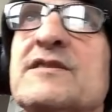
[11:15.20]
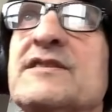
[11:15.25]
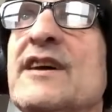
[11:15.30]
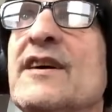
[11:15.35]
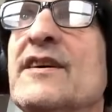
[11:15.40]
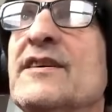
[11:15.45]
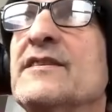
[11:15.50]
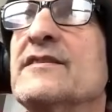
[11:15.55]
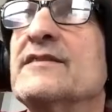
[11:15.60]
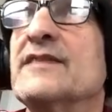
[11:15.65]

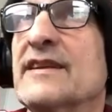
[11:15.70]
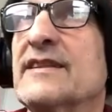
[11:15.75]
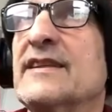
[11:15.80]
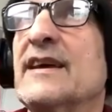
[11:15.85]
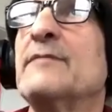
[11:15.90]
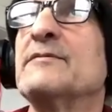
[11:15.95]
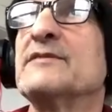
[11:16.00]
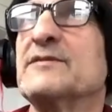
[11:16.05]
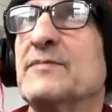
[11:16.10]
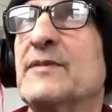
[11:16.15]
tell you like
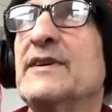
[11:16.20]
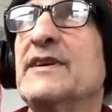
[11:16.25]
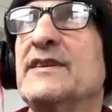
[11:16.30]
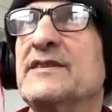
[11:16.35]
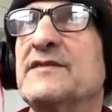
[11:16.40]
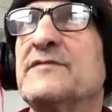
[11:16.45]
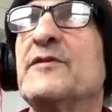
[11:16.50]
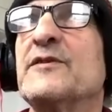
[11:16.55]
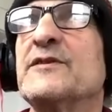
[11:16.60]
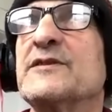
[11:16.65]
that was
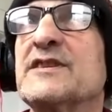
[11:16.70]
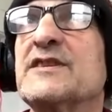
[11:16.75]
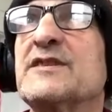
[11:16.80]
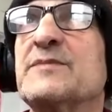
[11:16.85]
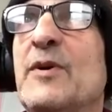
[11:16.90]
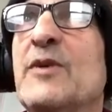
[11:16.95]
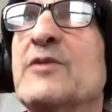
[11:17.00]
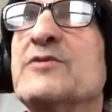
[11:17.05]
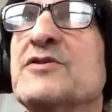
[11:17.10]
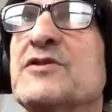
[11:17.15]
his first
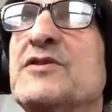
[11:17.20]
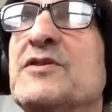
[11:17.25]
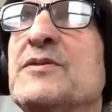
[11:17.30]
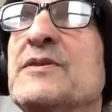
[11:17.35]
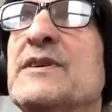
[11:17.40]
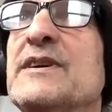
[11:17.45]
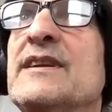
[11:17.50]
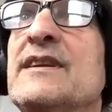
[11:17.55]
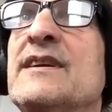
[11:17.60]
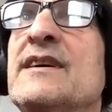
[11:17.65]
exposure to
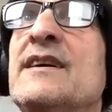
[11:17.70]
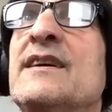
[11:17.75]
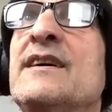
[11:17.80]
it.